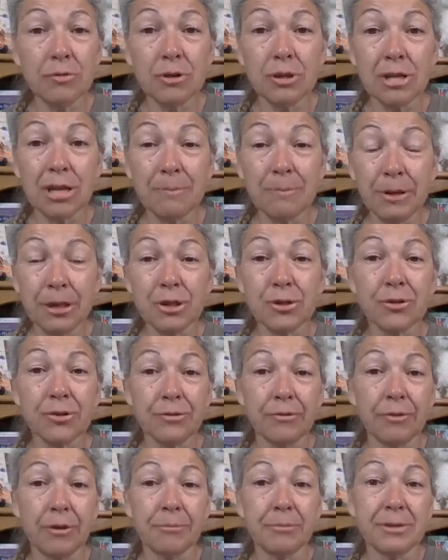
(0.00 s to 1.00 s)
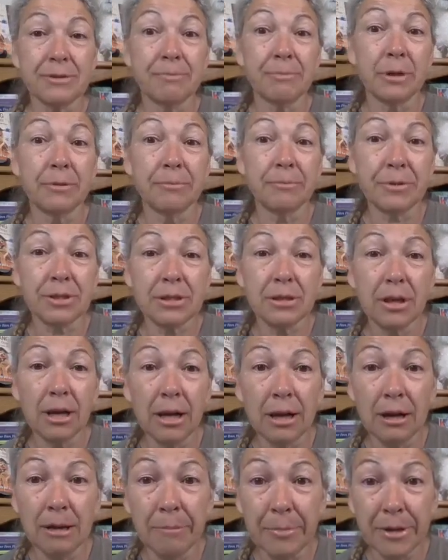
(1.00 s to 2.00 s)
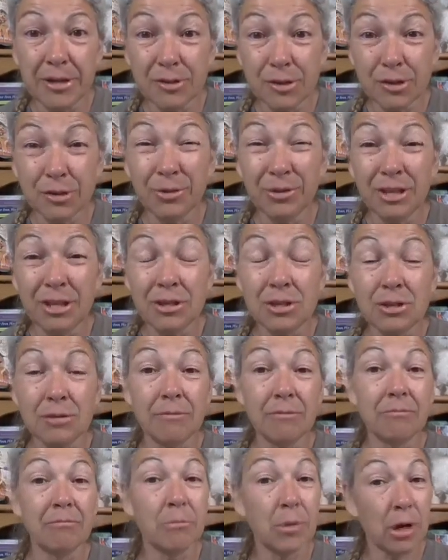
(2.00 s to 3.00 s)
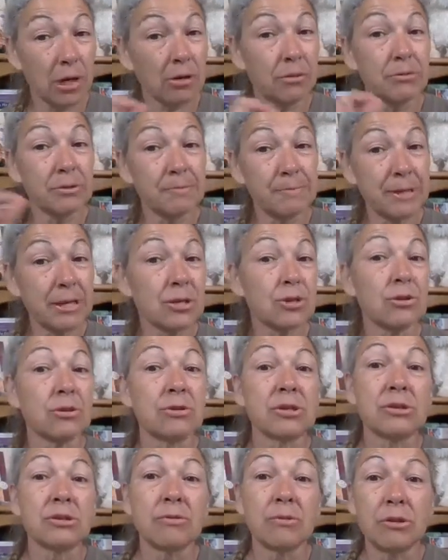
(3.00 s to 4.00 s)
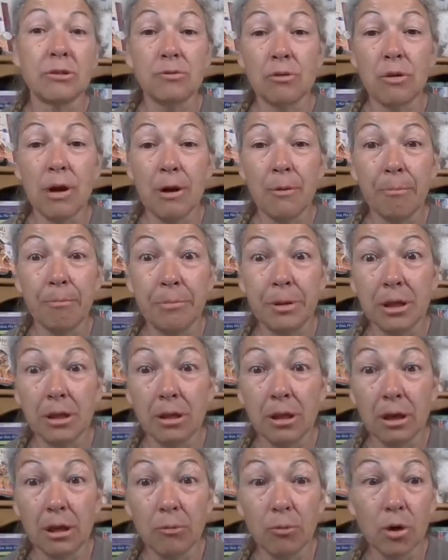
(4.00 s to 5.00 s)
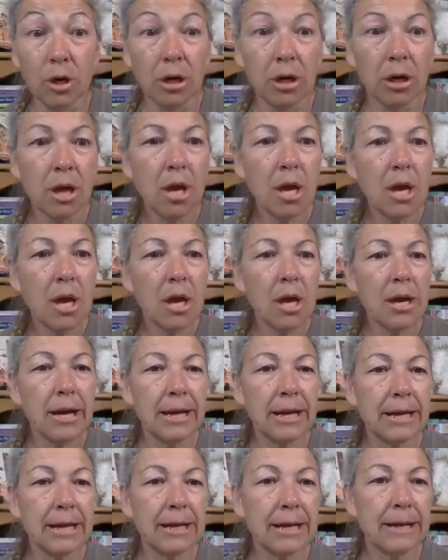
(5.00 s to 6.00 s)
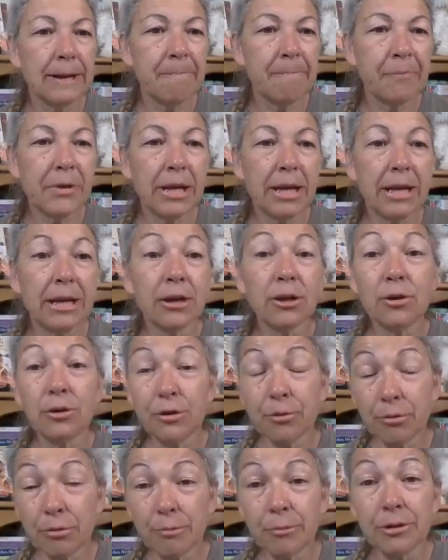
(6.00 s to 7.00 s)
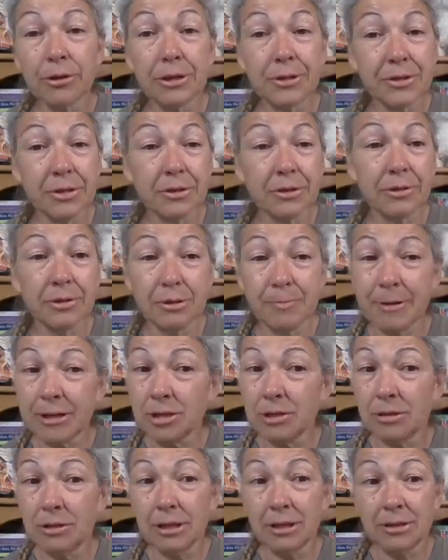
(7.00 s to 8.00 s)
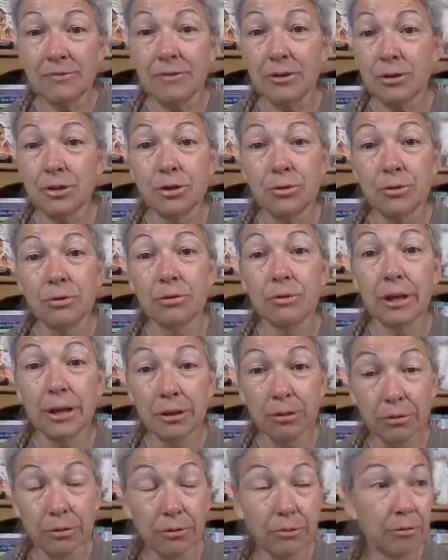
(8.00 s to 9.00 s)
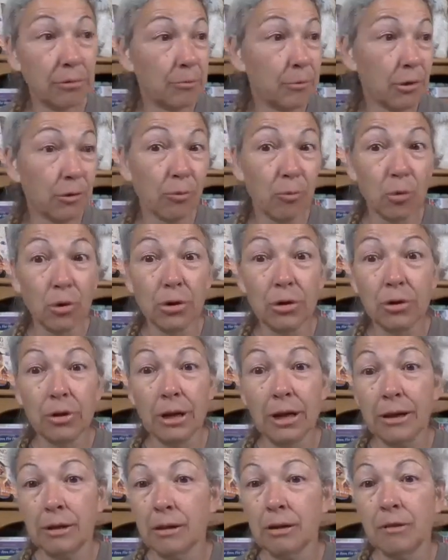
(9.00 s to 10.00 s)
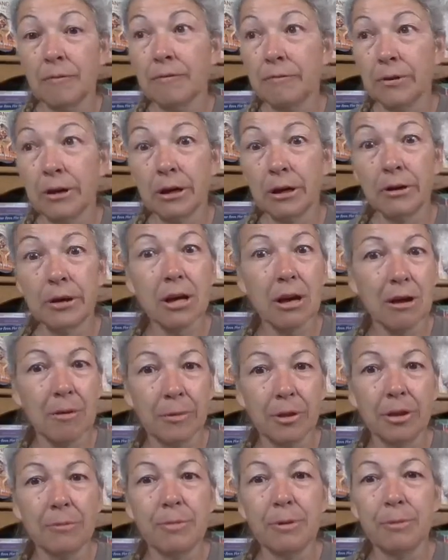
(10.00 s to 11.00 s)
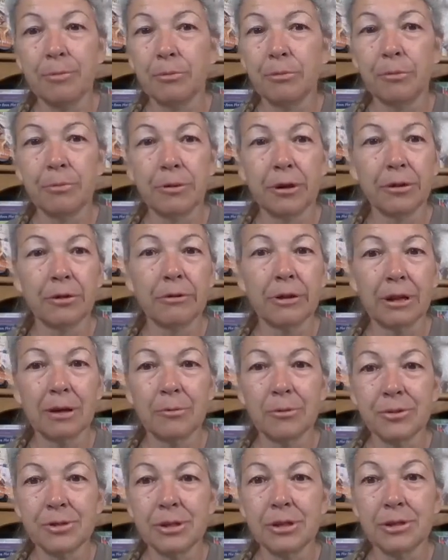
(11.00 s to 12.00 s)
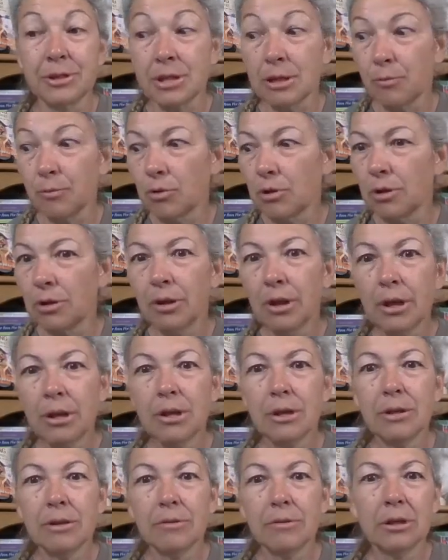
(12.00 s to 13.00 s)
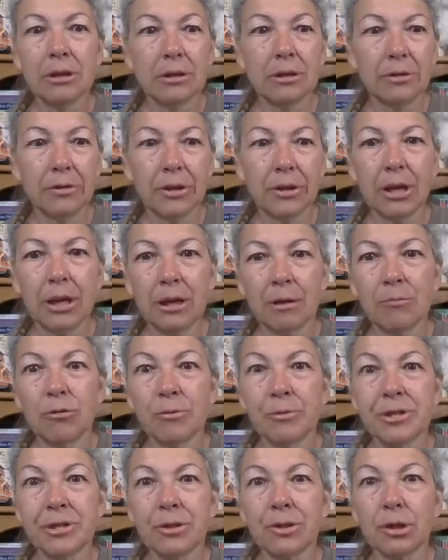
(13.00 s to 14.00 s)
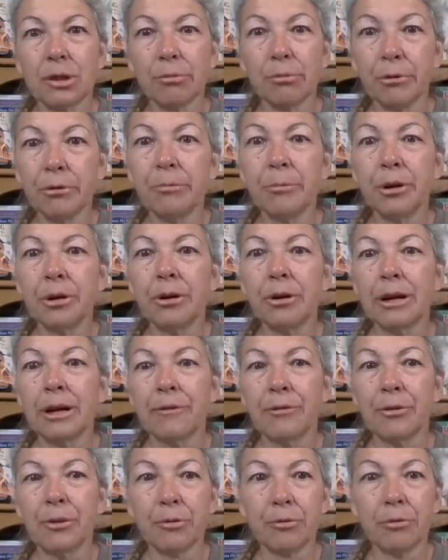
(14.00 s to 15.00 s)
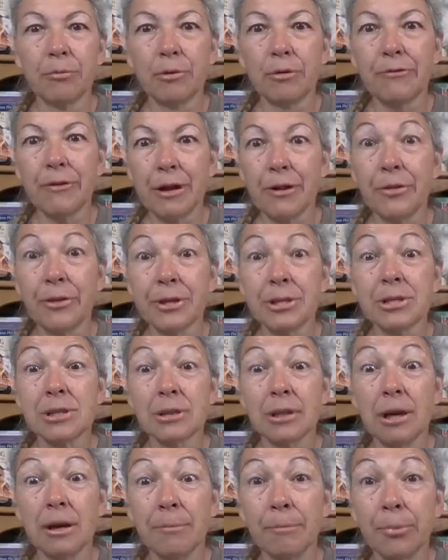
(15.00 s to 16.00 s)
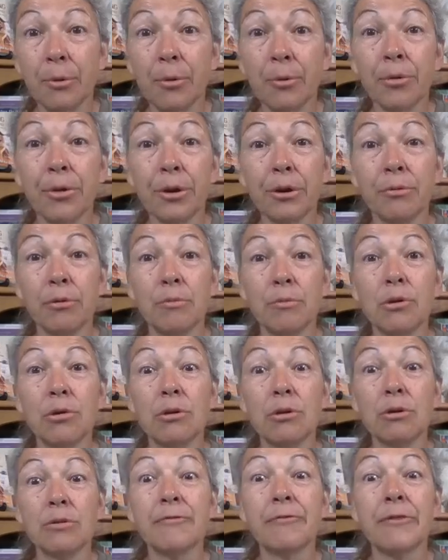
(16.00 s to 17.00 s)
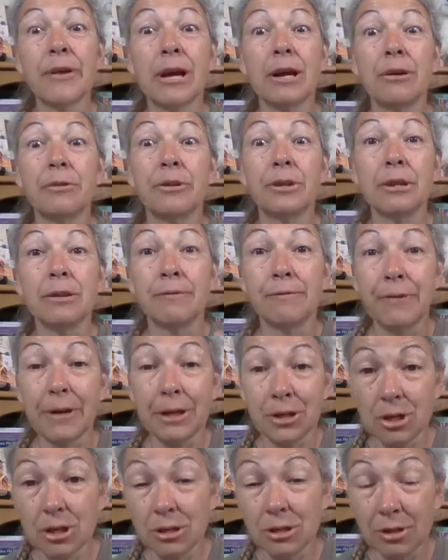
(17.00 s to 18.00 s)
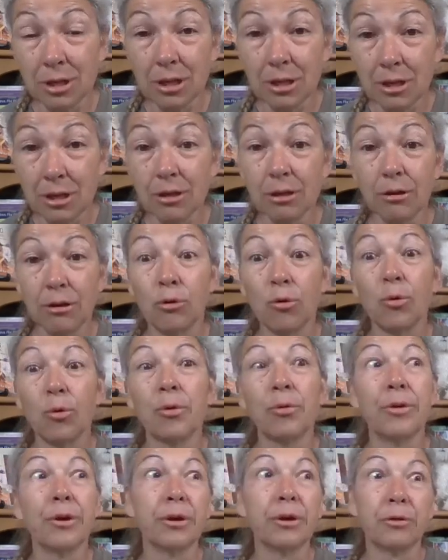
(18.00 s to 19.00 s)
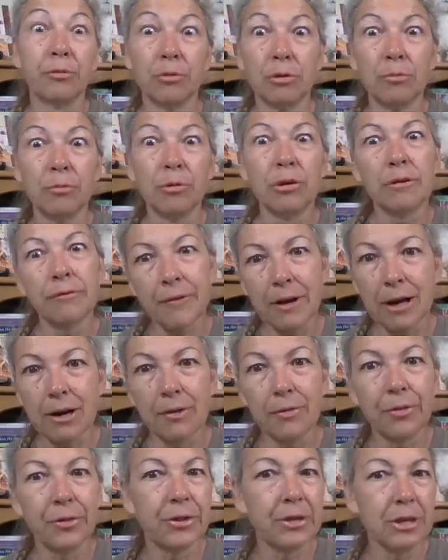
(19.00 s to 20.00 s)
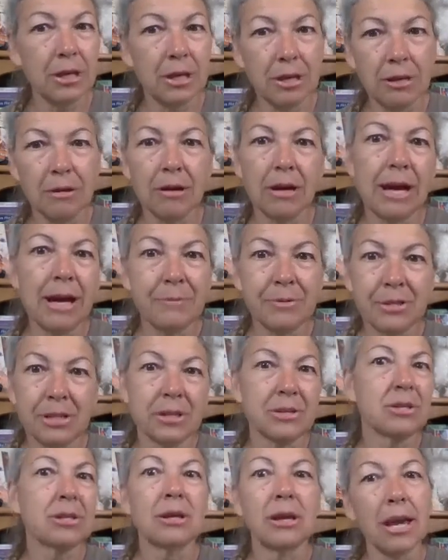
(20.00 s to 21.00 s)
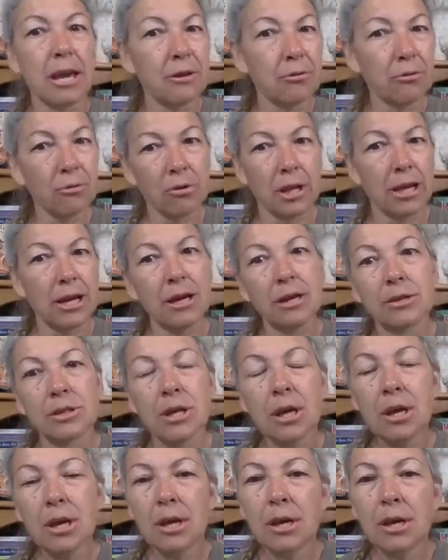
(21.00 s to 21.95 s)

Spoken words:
you can take pictures of lumps and bumps, but you still need to mark those pictures so that you know how big they were. And a good groomer does a good inspection. That is very true. A good groomer will, very commonly people would bring their animals in and say, well, the animal was at the groomer and the groomer found this lump, or the groomer found infection in the ear, or the groomer found the abscessing anal gland.